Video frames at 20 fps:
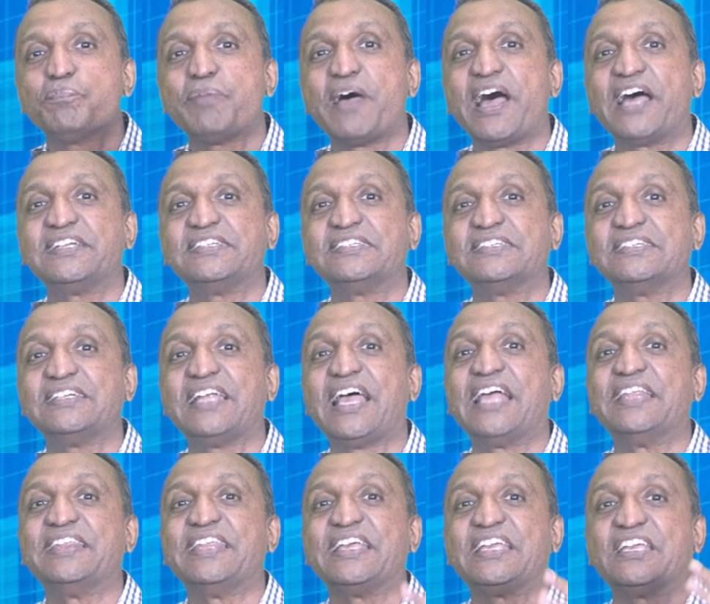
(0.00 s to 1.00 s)
pattern
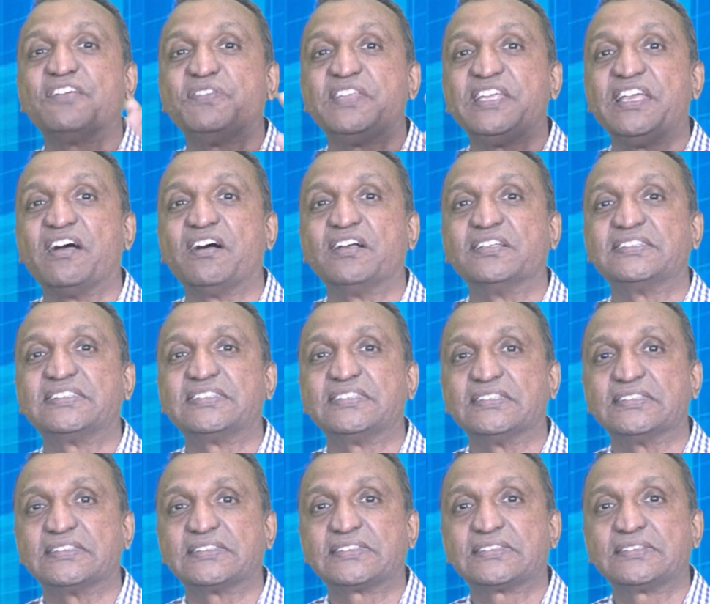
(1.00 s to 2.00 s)
and they give the
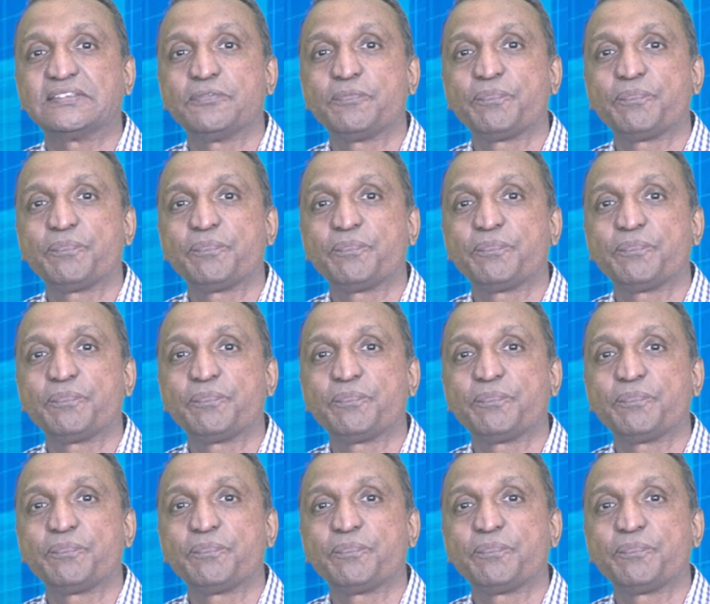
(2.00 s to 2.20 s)
answers.